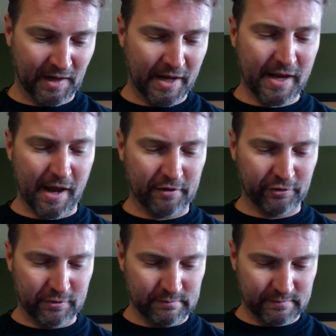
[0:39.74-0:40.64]
Hey,
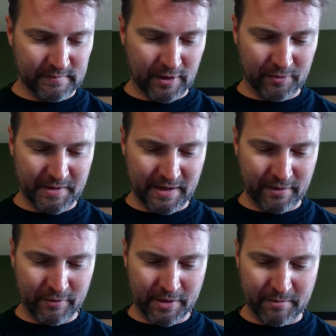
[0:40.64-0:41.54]
asshole. I'll be
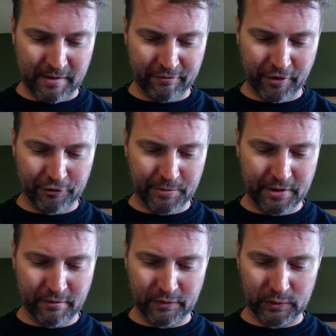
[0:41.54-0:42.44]
entering my
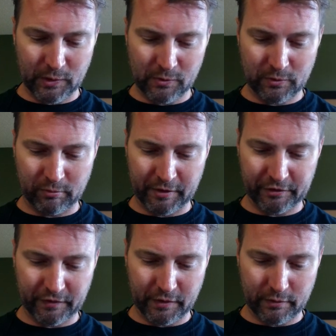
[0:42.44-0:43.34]
freshman year at the local
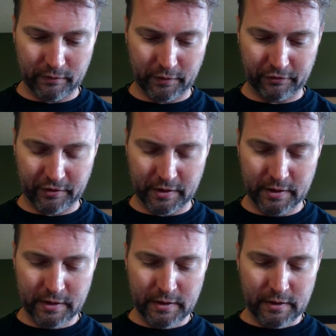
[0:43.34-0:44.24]
branch of the University